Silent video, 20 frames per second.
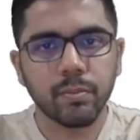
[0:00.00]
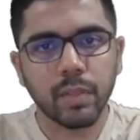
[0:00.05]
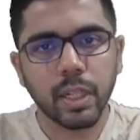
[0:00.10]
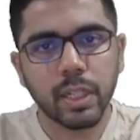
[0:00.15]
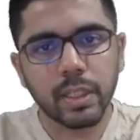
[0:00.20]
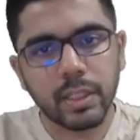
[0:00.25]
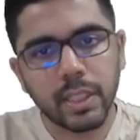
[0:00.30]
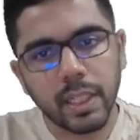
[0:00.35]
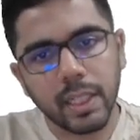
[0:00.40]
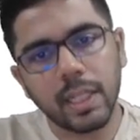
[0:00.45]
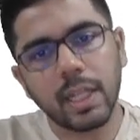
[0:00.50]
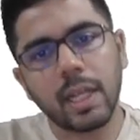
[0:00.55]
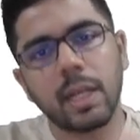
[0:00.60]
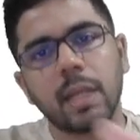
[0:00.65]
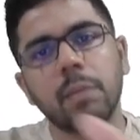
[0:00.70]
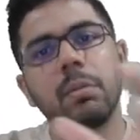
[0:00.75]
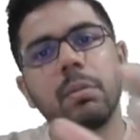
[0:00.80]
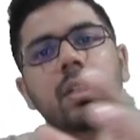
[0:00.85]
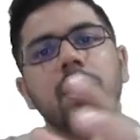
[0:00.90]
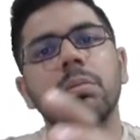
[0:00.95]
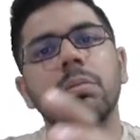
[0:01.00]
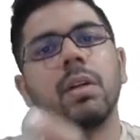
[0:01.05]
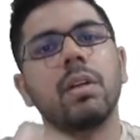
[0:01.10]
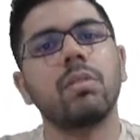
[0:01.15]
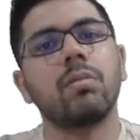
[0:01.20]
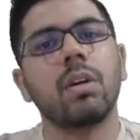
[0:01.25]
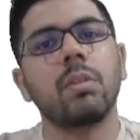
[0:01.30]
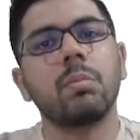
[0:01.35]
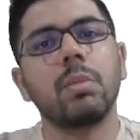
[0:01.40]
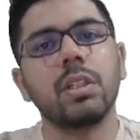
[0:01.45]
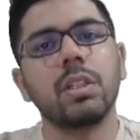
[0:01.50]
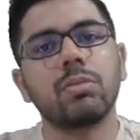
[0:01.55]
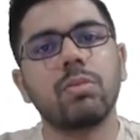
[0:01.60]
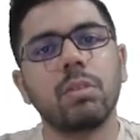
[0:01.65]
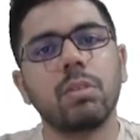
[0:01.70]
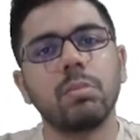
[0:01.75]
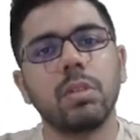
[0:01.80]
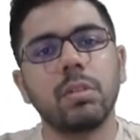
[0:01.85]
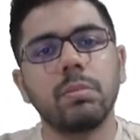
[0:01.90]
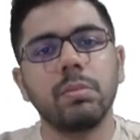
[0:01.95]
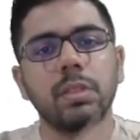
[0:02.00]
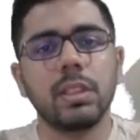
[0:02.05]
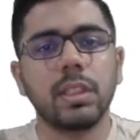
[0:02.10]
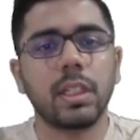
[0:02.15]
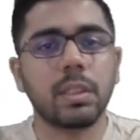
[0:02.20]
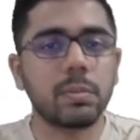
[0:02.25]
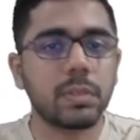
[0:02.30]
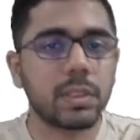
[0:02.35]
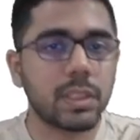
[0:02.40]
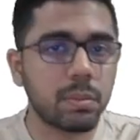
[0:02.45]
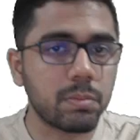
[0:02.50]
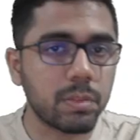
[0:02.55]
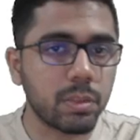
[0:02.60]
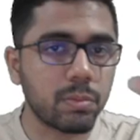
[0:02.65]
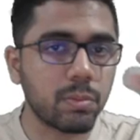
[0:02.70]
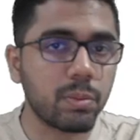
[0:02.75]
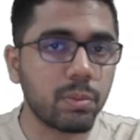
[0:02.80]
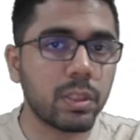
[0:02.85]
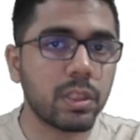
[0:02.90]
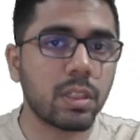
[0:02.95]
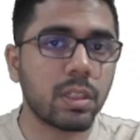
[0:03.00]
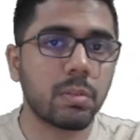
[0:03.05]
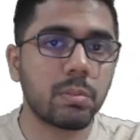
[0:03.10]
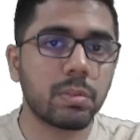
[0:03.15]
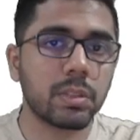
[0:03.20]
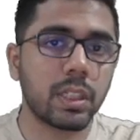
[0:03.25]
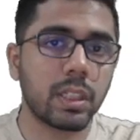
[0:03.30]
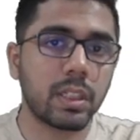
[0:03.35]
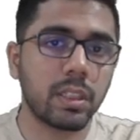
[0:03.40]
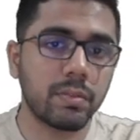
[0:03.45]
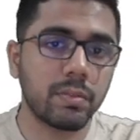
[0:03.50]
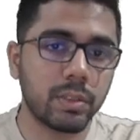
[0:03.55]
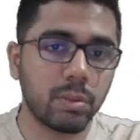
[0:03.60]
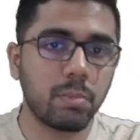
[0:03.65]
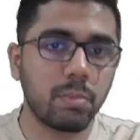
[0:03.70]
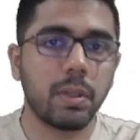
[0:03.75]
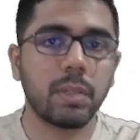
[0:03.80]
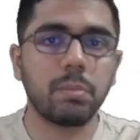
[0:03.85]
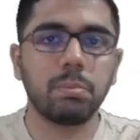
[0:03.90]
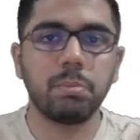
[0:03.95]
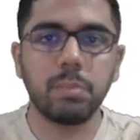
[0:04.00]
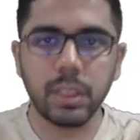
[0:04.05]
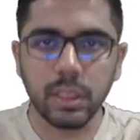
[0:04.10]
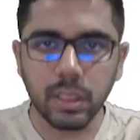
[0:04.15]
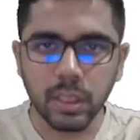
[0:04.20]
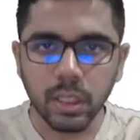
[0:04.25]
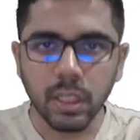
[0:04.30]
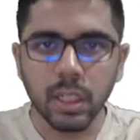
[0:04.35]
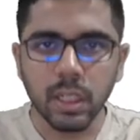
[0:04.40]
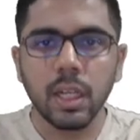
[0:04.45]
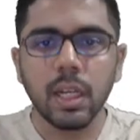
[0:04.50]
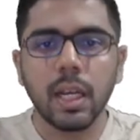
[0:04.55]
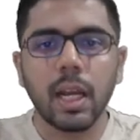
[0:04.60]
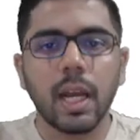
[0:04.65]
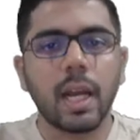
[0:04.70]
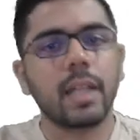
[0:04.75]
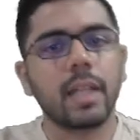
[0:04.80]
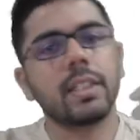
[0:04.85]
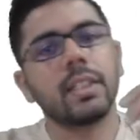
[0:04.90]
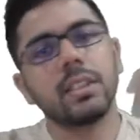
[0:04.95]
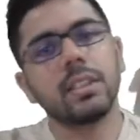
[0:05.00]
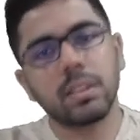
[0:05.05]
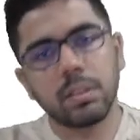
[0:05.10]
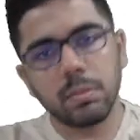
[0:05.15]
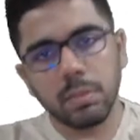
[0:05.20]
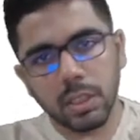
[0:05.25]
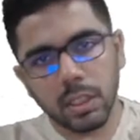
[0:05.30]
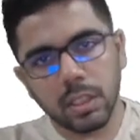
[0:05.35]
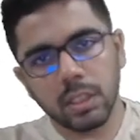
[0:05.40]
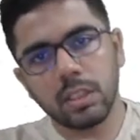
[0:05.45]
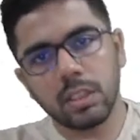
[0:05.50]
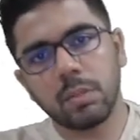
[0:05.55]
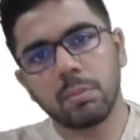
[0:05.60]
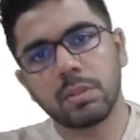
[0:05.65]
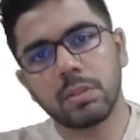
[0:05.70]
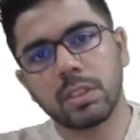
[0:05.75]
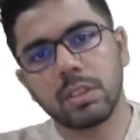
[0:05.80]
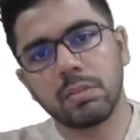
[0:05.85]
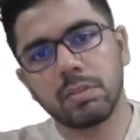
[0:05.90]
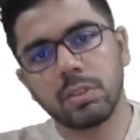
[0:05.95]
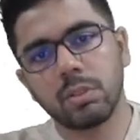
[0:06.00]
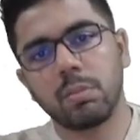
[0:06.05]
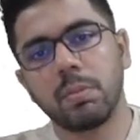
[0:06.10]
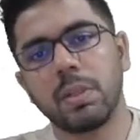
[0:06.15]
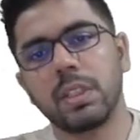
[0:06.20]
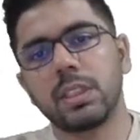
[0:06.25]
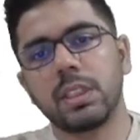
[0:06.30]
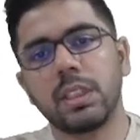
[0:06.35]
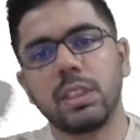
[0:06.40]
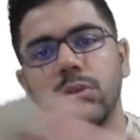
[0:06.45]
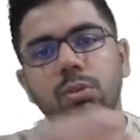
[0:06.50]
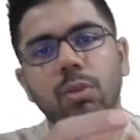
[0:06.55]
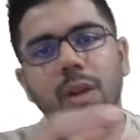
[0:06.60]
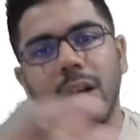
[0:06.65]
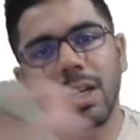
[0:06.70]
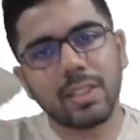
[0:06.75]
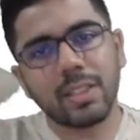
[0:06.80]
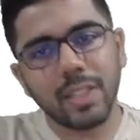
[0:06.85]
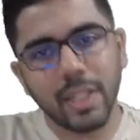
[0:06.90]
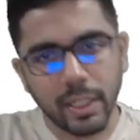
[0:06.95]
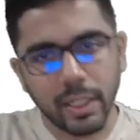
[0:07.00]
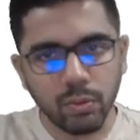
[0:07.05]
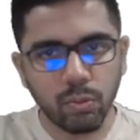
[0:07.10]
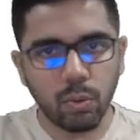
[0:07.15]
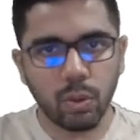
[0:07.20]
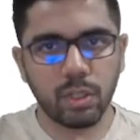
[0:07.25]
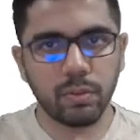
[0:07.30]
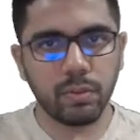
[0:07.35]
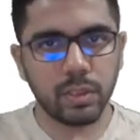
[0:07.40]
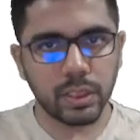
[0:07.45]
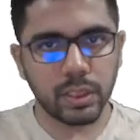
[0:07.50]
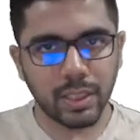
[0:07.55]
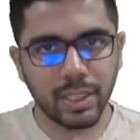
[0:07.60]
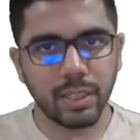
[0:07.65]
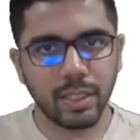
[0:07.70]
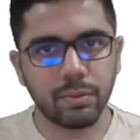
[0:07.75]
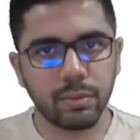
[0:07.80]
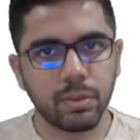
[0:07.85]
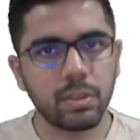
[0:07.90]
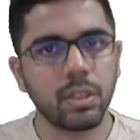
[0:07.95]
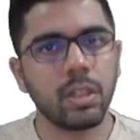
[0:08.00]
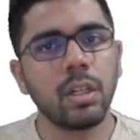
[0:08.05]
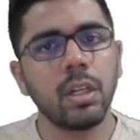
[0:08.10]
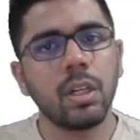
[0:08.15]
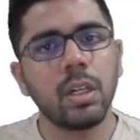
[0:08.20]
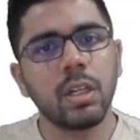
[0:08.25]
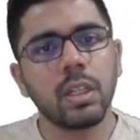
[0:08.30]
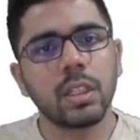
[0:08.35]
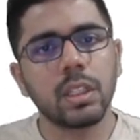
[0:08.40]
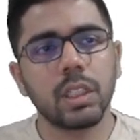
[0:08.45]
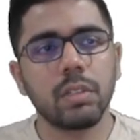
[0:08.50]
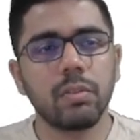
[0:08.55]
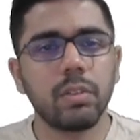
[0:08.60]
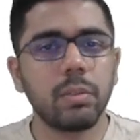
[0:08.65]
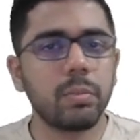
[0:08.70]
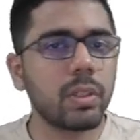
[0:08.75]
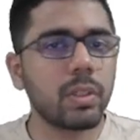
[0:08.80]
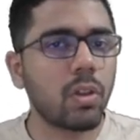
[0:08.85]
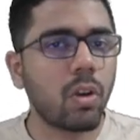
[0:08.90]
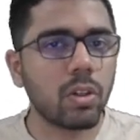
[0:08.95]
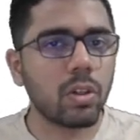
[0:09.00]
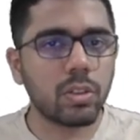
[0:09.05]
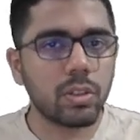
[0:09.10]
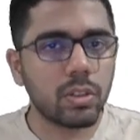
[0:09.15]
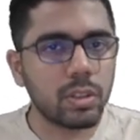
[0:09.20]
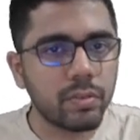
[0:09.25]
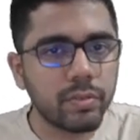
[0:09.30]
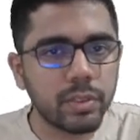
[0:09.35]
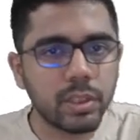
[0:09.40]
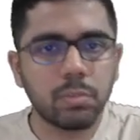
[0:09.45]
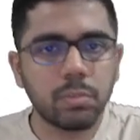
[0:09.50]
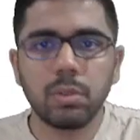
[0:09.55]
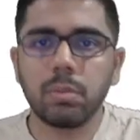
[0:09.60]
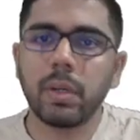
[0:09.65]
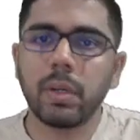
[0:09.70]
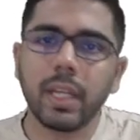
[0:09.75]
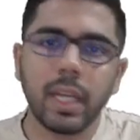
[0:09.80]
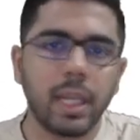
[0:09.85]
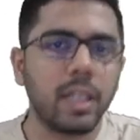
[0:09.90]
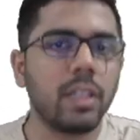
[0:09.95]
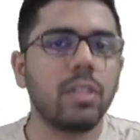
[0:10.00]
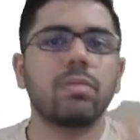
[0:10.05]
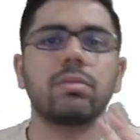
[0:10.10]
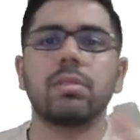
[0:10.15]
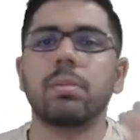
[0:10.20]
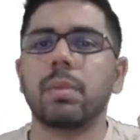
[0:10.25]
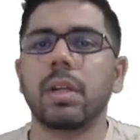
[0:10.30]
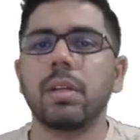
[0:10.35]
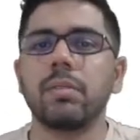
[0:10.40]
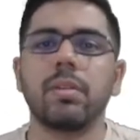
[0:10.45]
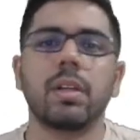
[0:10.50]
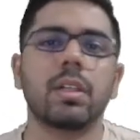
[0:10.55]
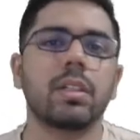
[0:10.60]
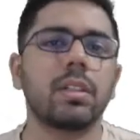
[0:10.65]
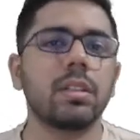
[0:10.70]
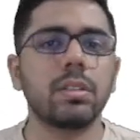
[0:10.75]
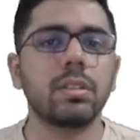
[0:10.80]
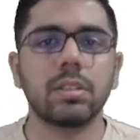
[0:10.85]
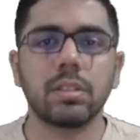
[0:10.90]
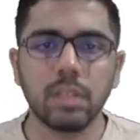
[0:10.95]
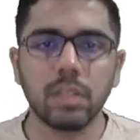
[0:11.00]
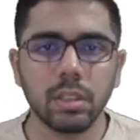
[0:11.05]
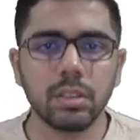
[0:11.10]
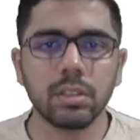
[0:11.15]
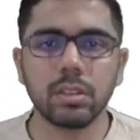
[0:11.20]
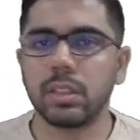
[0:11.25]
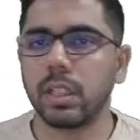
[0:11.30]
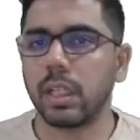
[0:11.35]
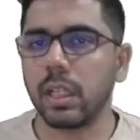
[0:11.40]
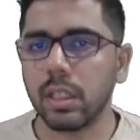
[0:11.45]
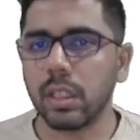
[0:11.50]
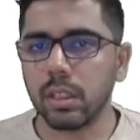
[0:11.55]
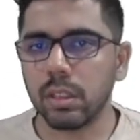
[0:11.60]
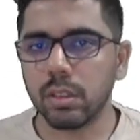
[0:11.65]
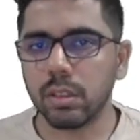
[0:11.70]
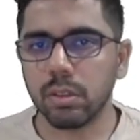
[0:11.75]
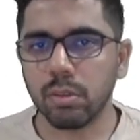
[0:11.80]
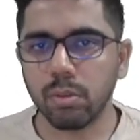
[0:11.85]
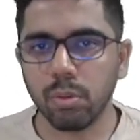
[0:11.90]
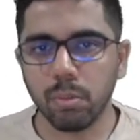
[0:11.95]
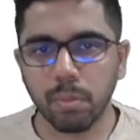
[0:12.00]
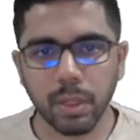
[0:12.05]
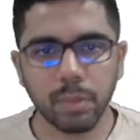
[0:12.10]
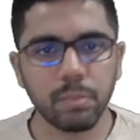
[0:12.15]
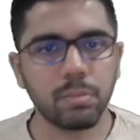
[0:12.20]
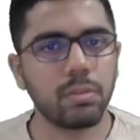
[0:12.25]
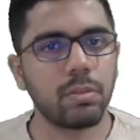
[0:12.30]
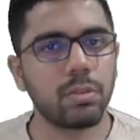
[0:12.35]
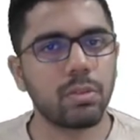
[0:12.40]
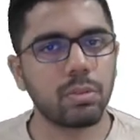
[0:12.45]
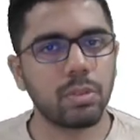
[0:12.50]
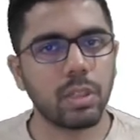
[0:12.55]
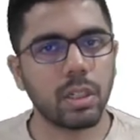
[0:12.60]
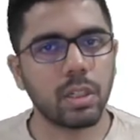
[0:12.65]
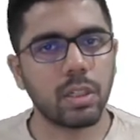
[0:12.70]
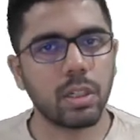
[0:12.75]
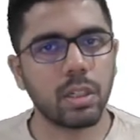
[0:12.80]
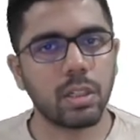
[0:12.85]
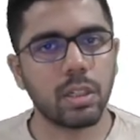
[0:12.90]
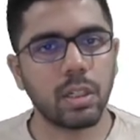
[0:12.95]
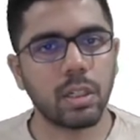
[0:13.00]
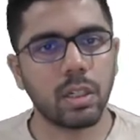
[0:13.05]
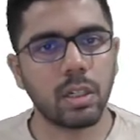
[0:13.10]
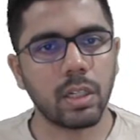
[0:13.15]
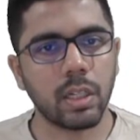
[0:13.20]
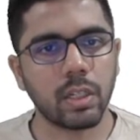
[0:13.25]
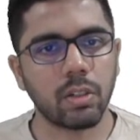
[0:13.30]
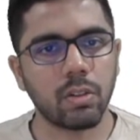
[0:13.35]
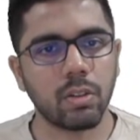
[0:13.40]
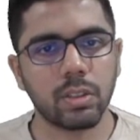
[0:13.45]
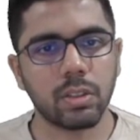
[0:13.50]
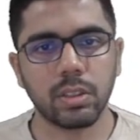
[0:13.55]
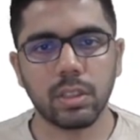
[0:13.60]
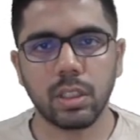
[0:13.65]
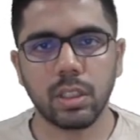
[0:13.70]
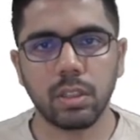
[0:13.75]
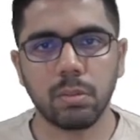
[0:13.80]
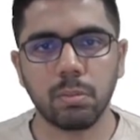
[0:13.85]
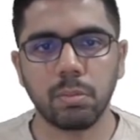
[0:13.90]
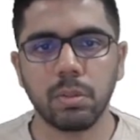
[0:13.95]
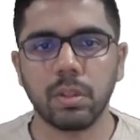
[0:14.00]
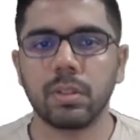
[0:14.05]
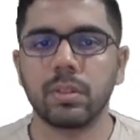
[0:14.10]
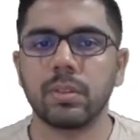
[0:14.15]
Then I multiplied 1 minus 1 by b, that means I'm removing the numbers that are divisible by b, and then similarly numbers divisible by c. So at the end, whatever is left, they will be not divisible by any of the prime factors, thus they are co-prime to the like original number.